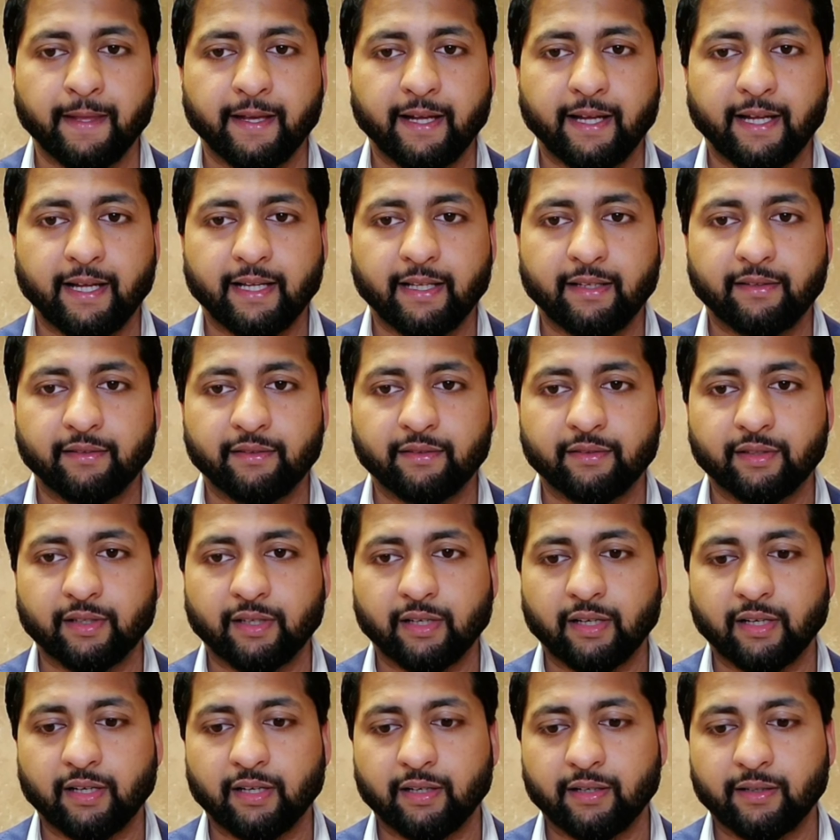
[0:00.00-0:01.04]
And
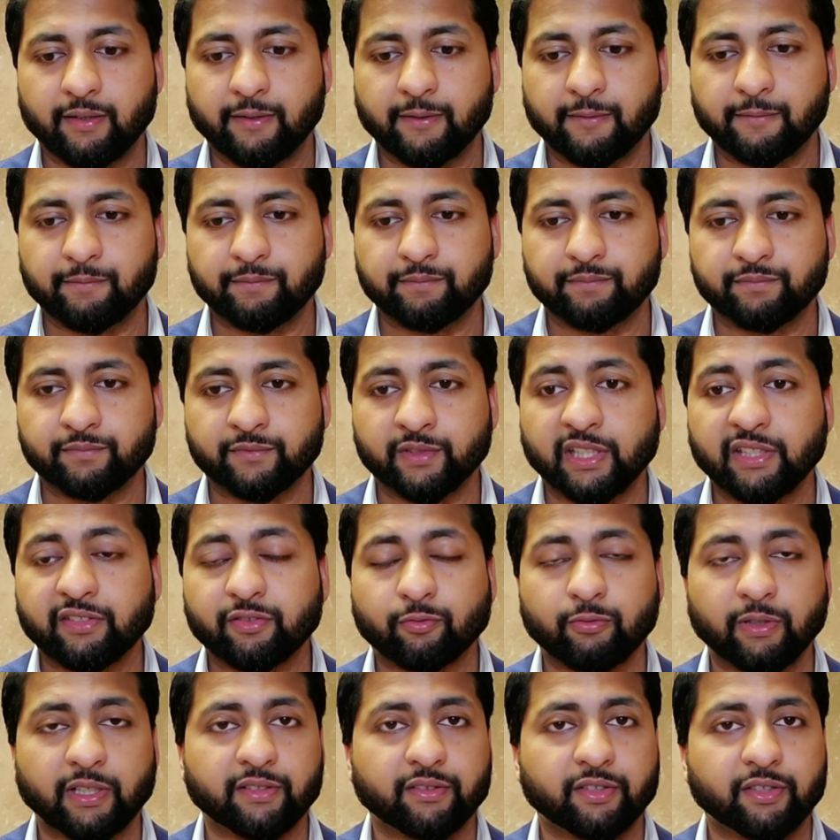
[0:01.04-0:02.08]
uh, this
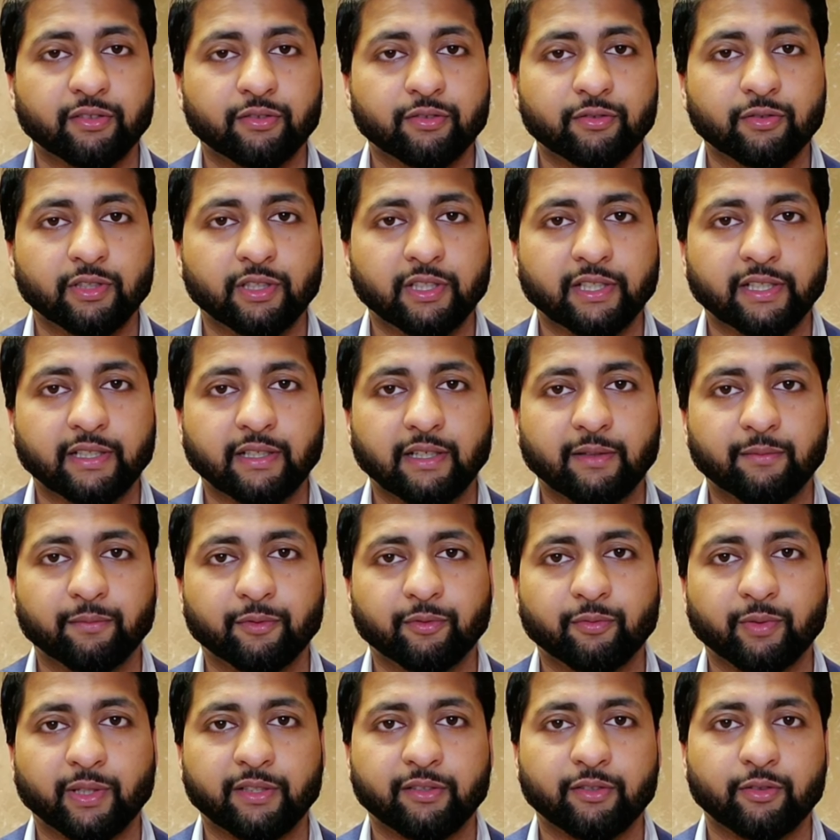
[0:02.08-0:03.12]
question usually
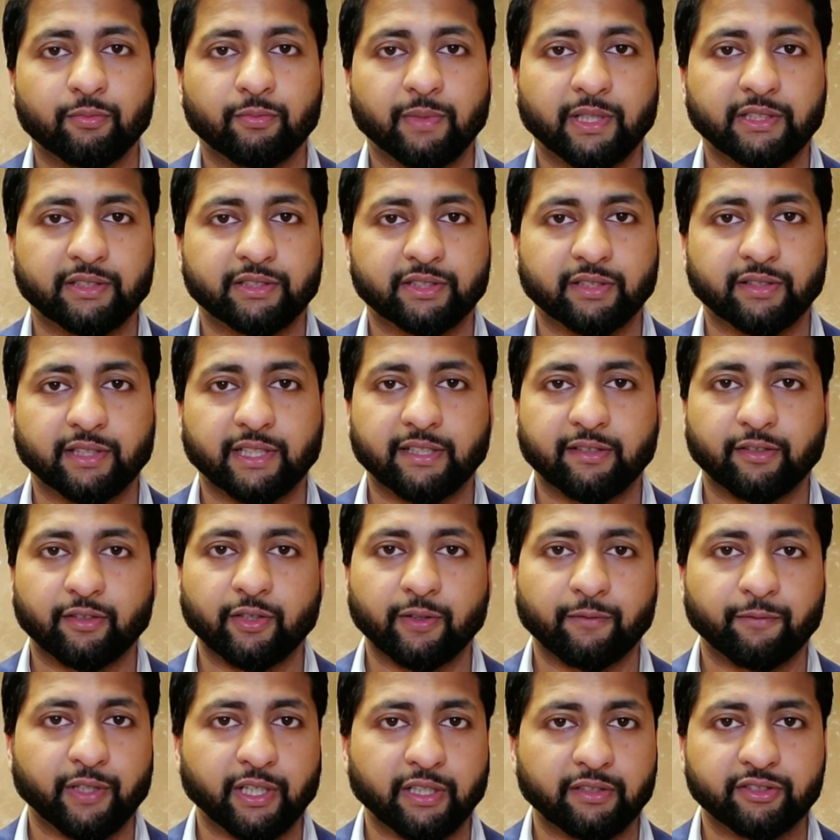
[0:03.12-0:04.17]
comes when you mention that you
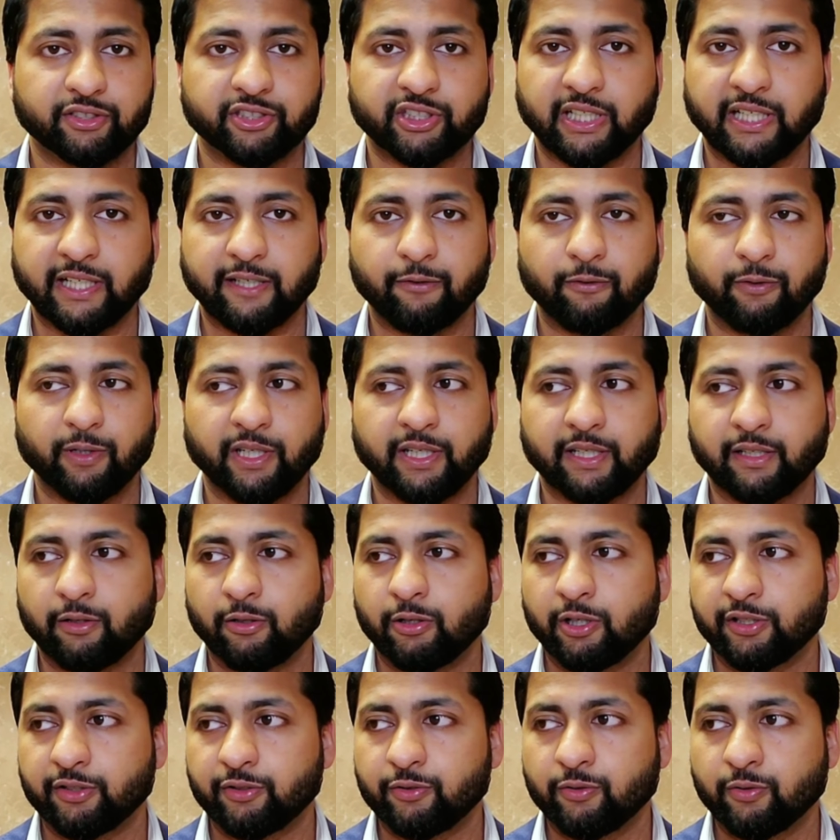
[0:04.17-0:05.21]
have done shadowing
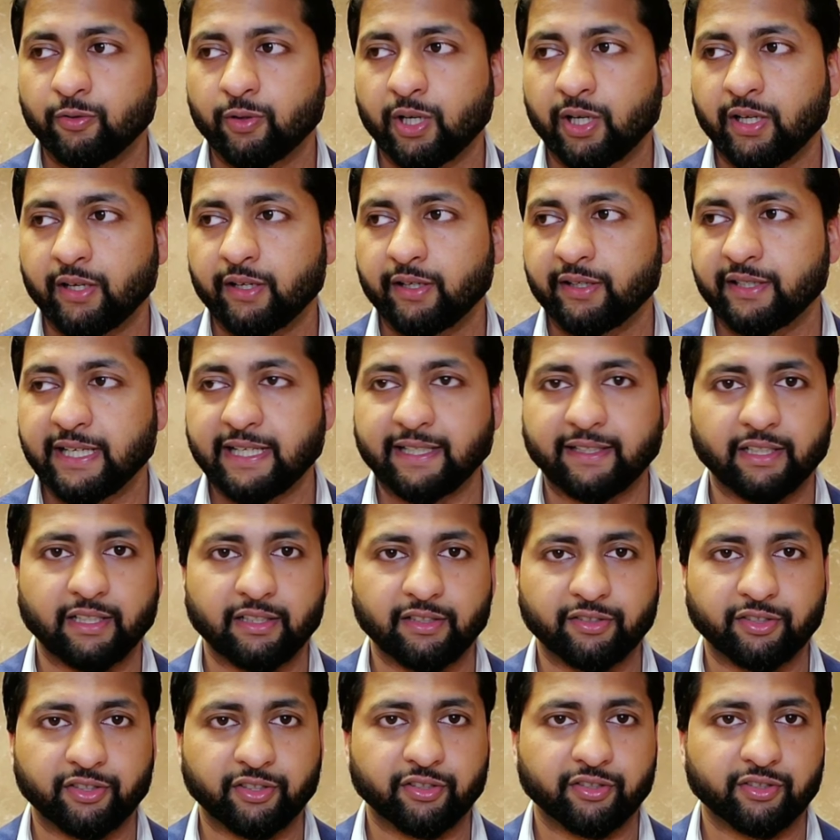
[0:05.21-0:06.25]
or you are a dental
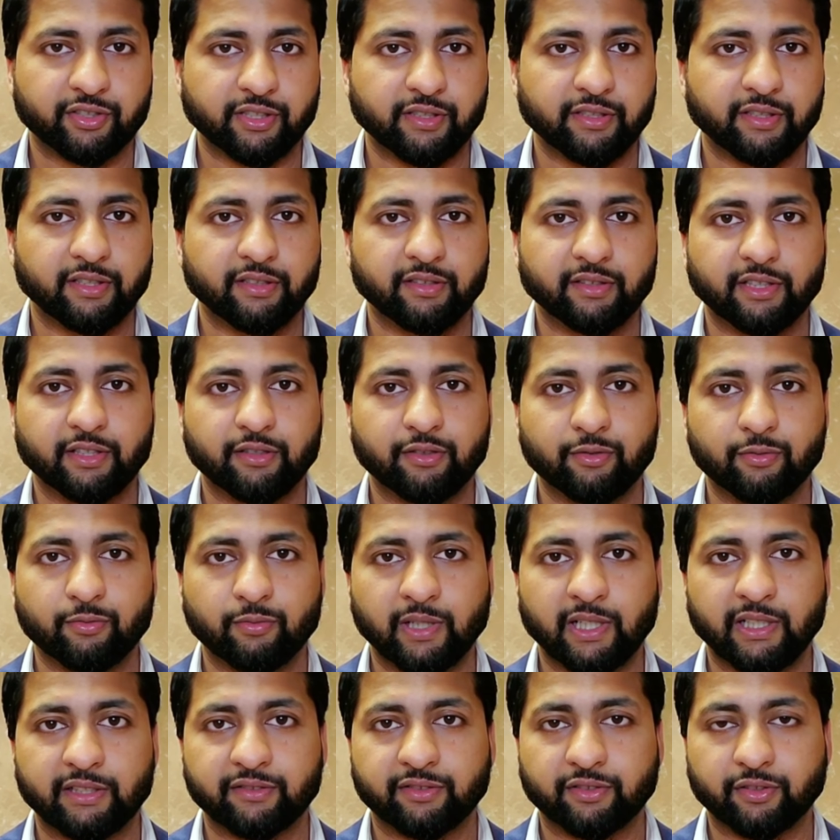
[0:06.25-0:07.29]
assistant in the U
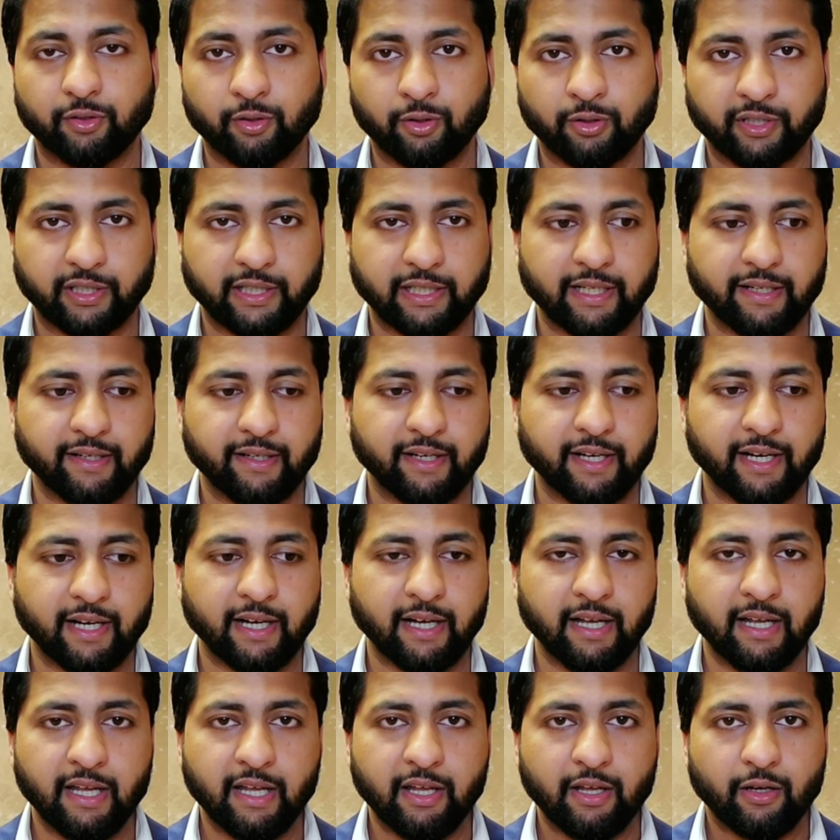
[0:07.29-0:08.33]
S or Canada,
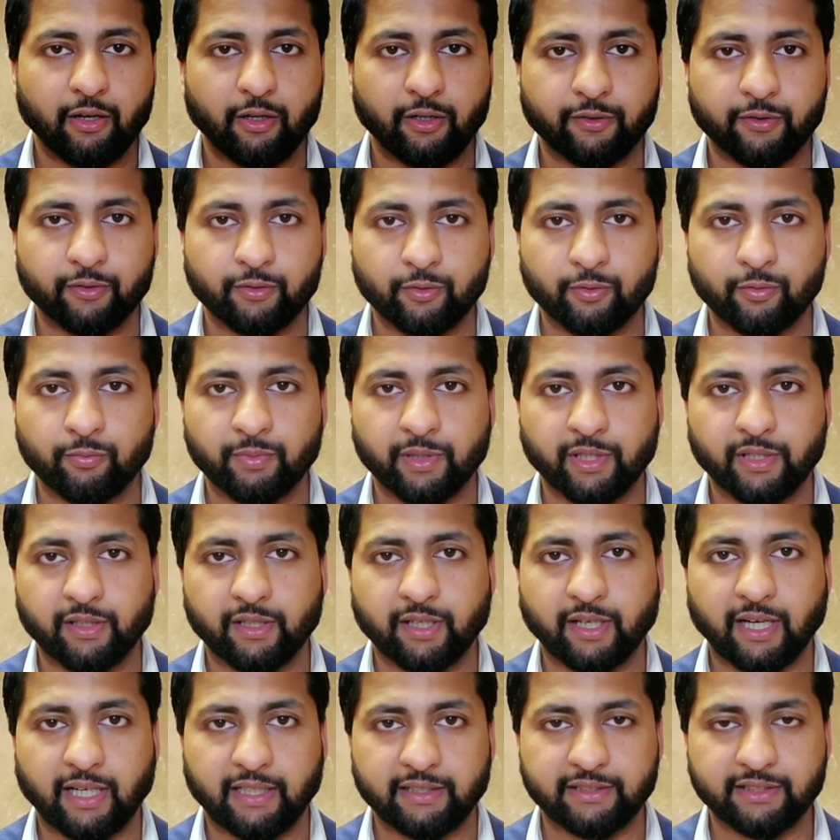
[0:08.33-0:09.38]
or you've been a
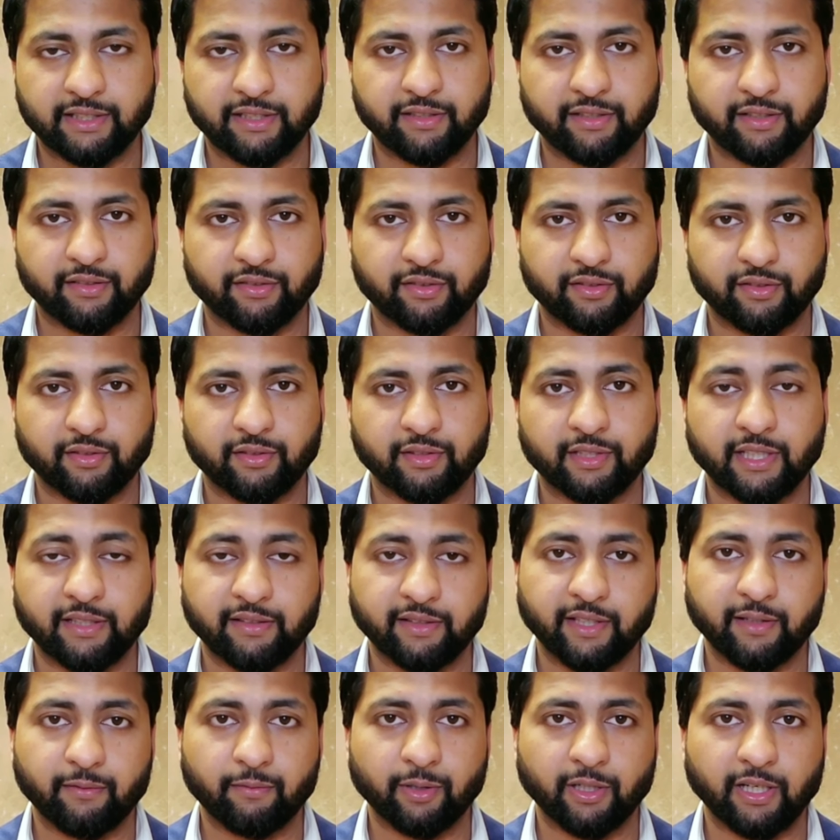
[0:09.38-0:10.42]
hygienist. Then
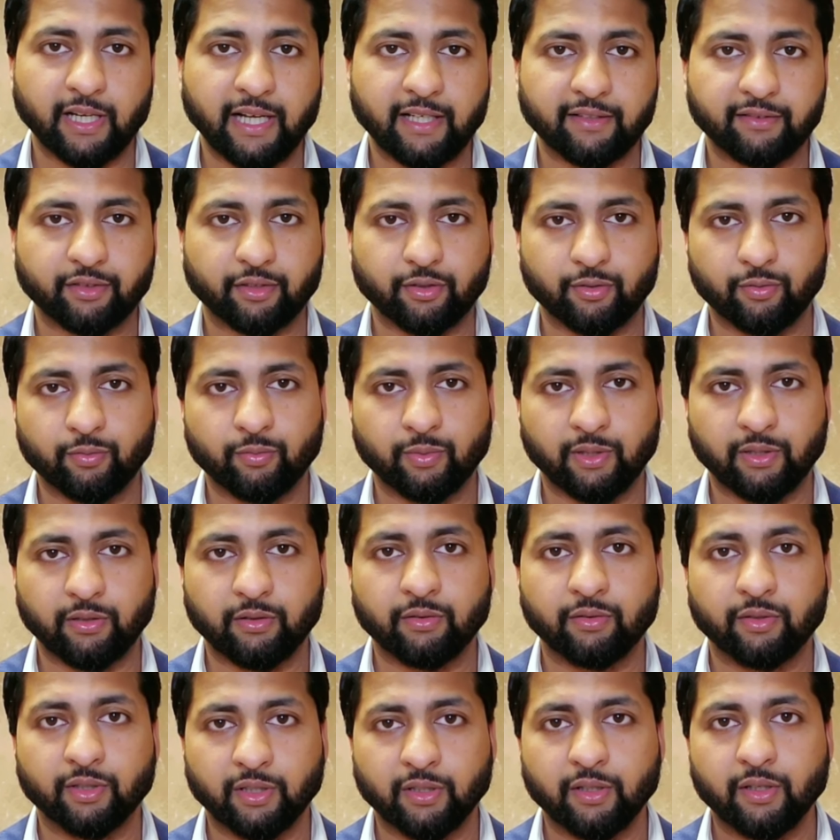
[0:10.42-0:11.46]
they will ask you,
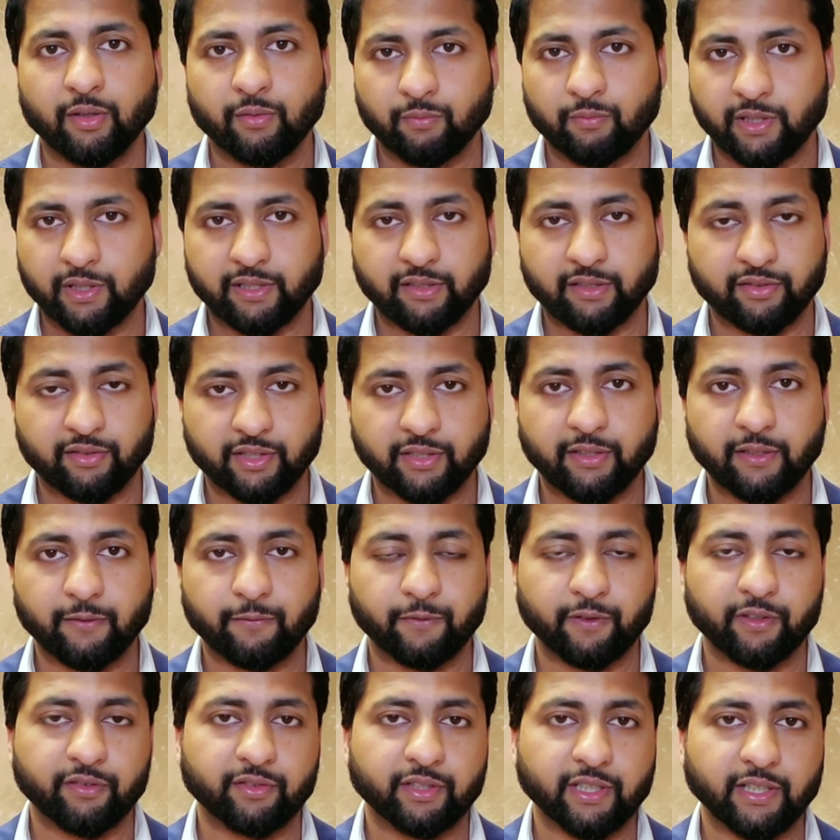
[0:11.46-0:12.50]
well, what is the
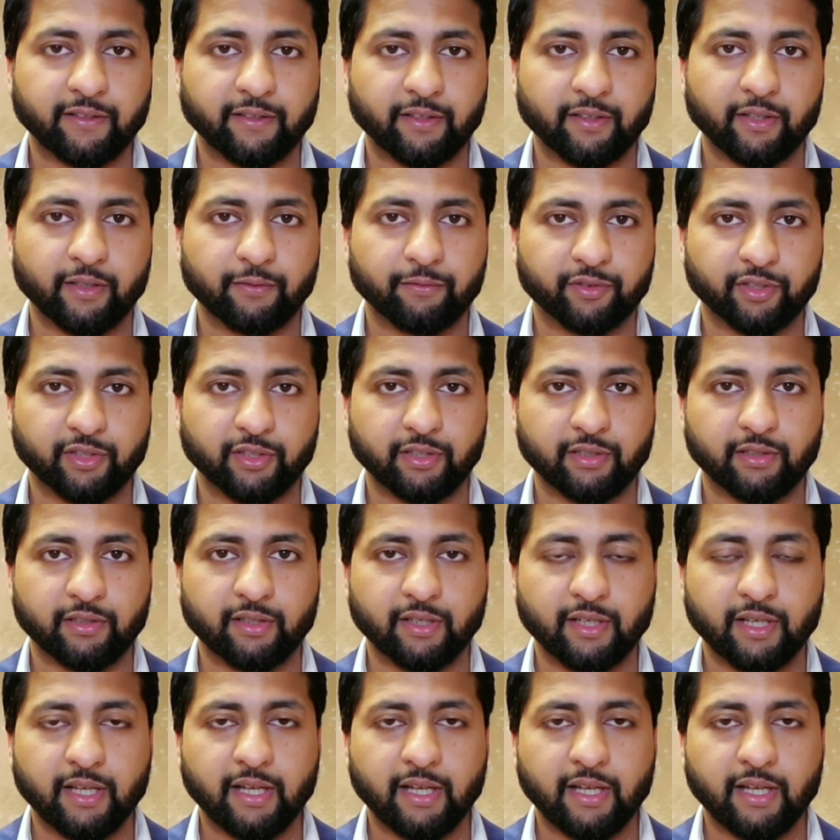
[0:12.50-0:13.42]
difference that you have seen?